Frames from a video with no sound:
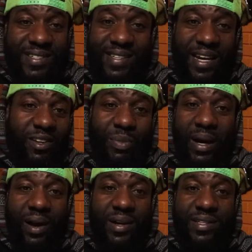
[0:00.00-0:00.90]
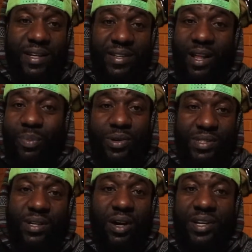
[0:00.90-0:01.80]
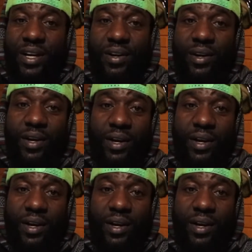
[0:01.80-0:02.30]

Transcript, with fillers: the second of my content that I posted on here,